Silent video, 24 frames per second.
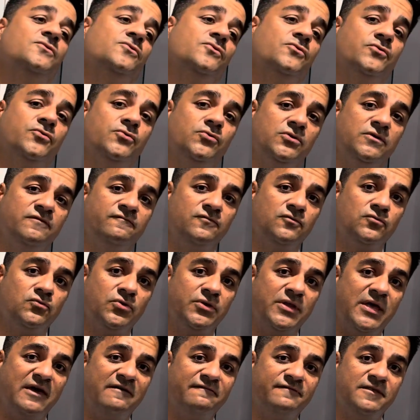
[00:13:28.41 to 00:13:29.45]
or if you don't
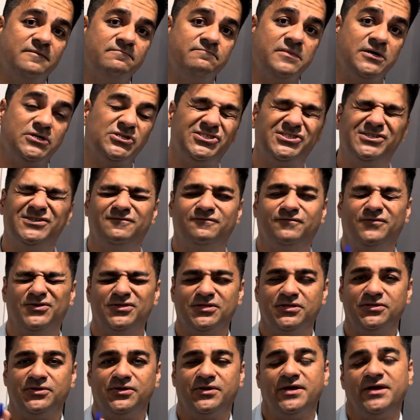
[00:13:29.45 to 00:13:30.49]
have the machine for the
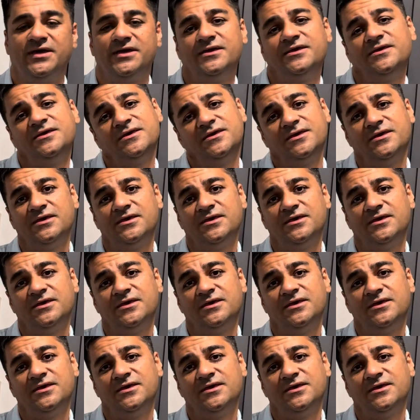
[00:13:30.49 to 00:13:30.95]
drying,